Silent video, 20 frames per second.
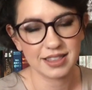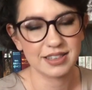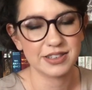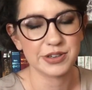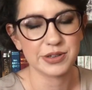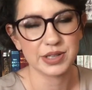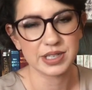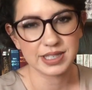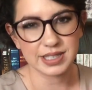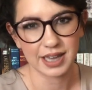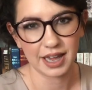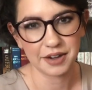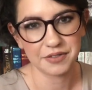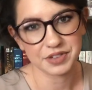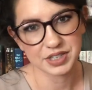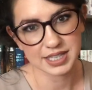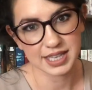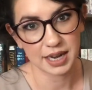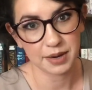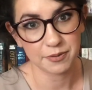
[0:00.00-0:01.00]
So that's kind of
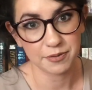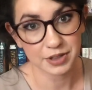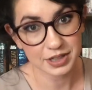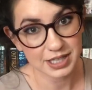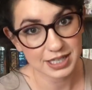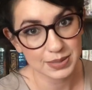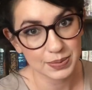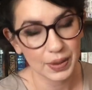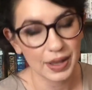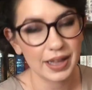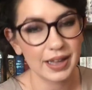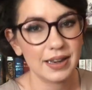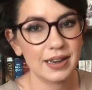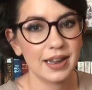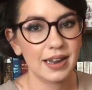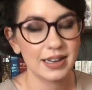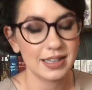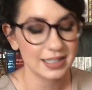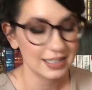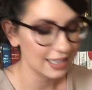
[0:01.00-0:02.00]
the setup for this one. And it